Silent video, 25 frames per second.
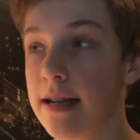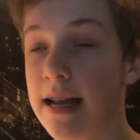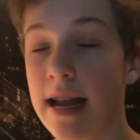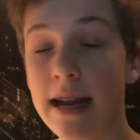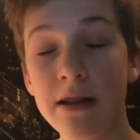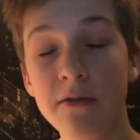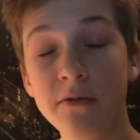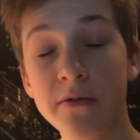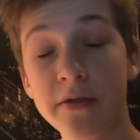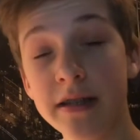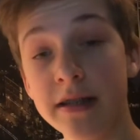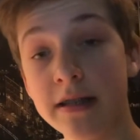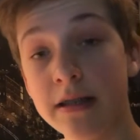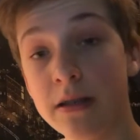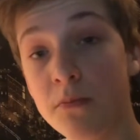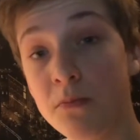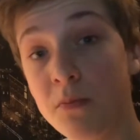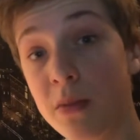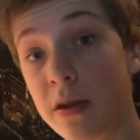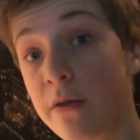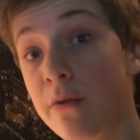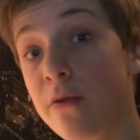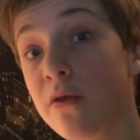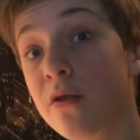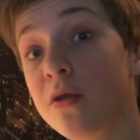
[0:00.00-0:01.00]
he finished in
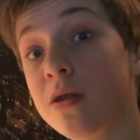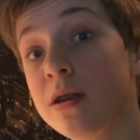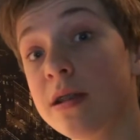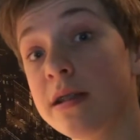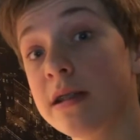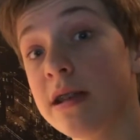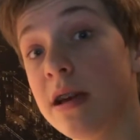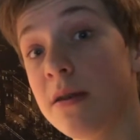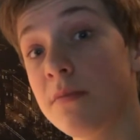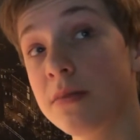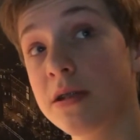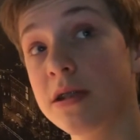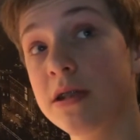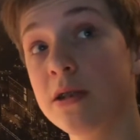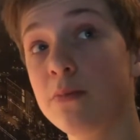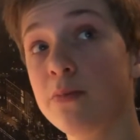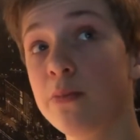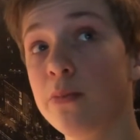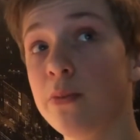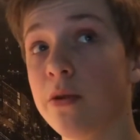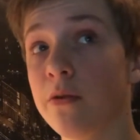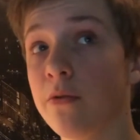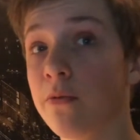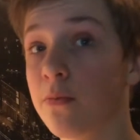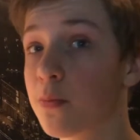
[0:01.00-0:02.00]
P4 in the championship
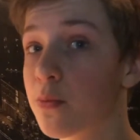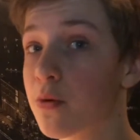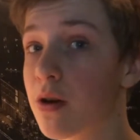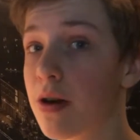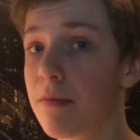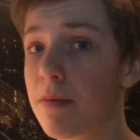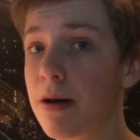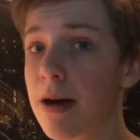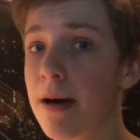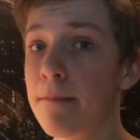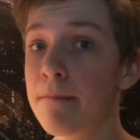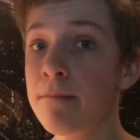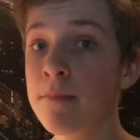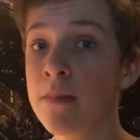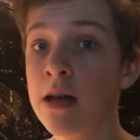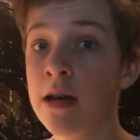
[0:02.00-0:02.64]
with Prema.